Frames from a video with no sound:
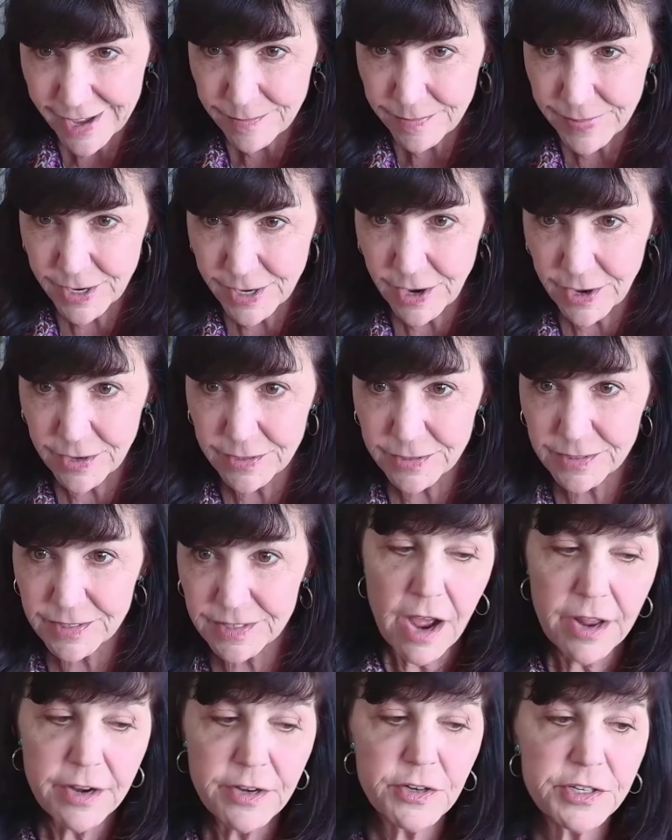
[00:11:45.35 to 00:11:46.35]
because
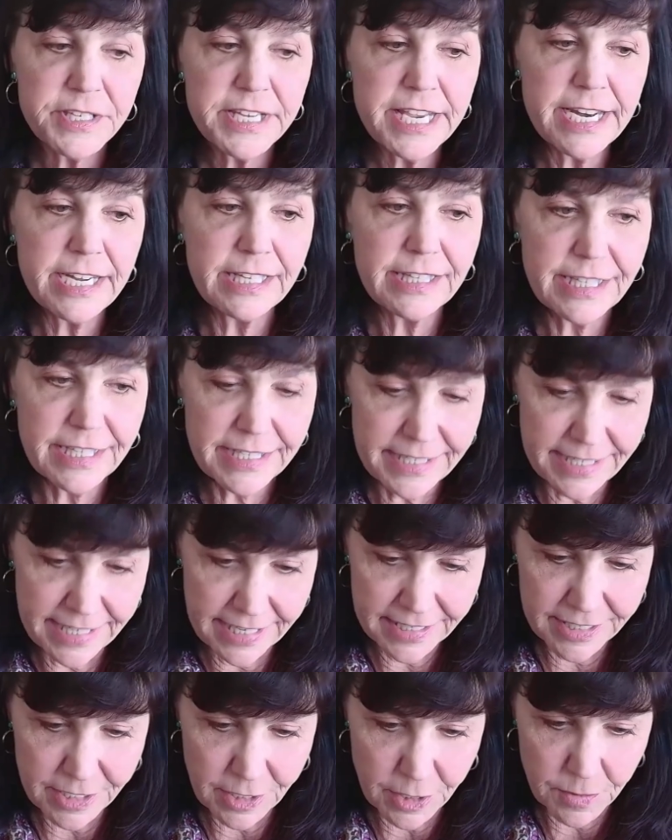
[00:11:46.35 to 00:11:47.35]
understanding the
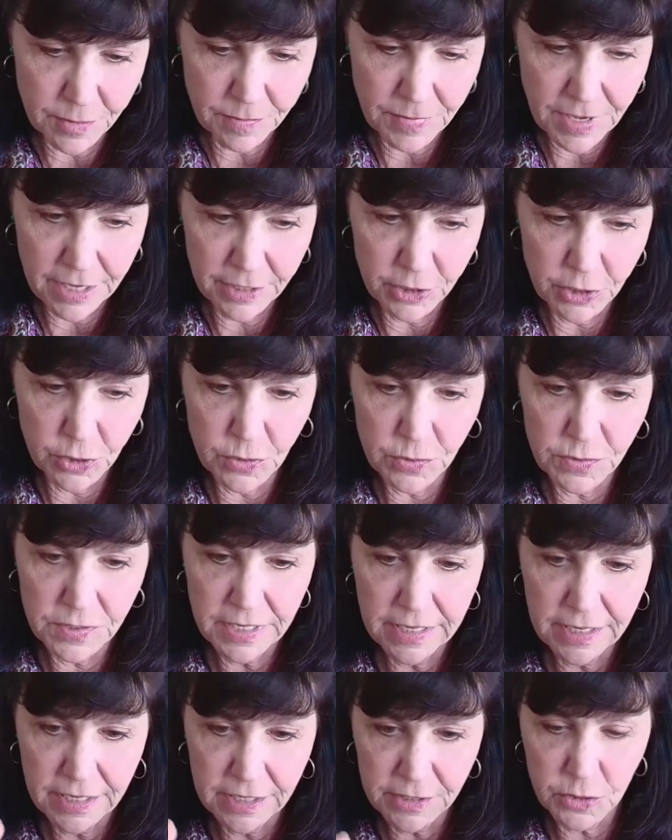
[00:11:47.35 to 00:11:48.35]
system and
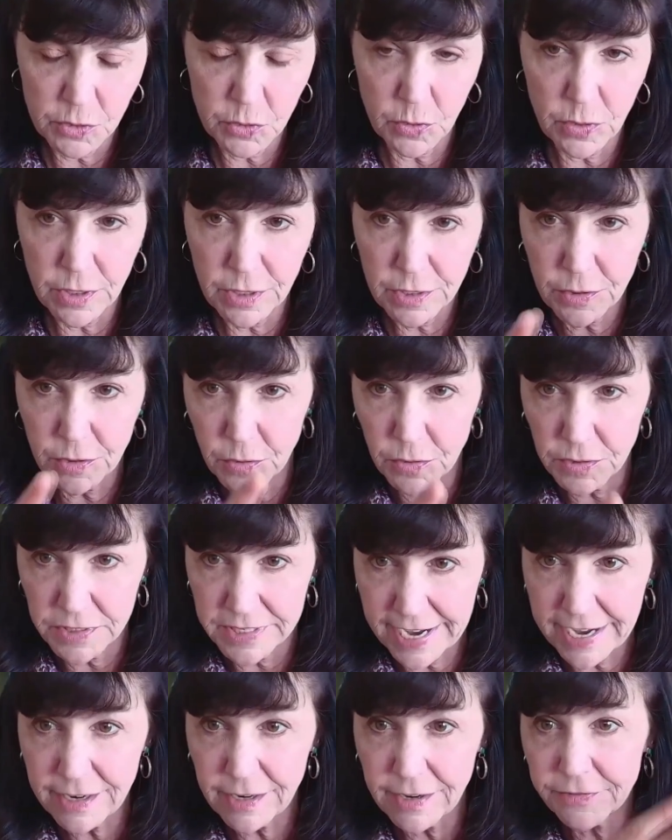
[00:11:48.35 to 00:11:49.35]
using historical
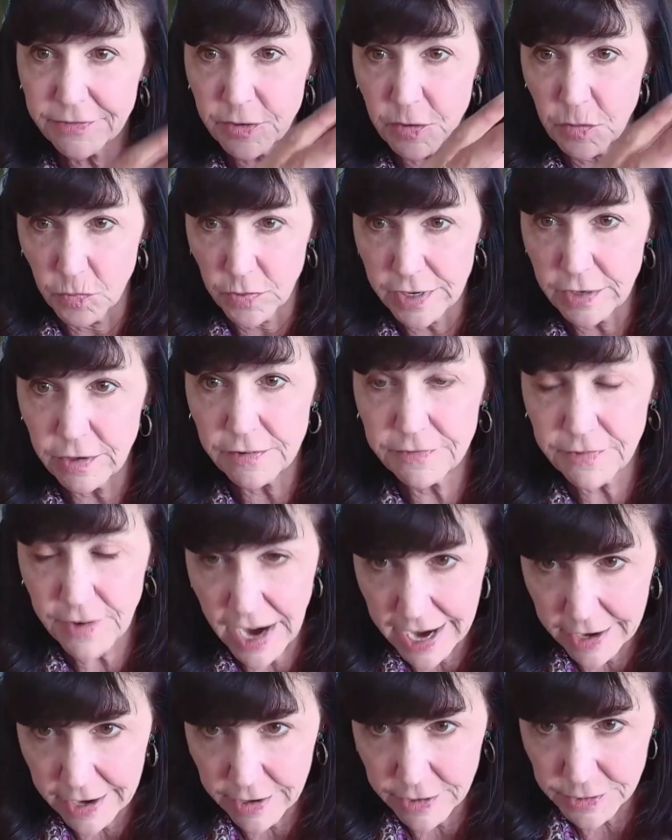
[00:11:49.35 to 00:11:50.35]
data from real
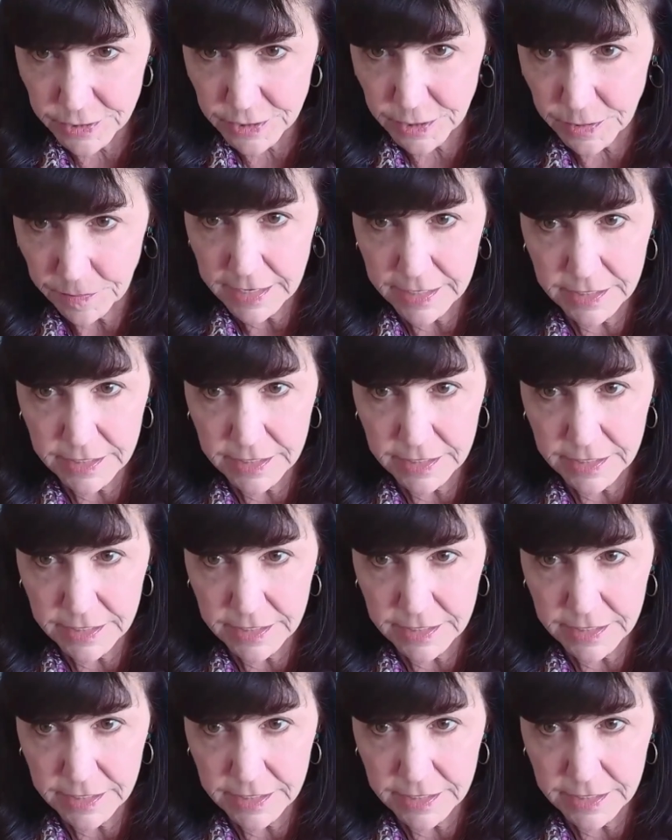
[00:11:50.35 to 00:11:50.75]
fires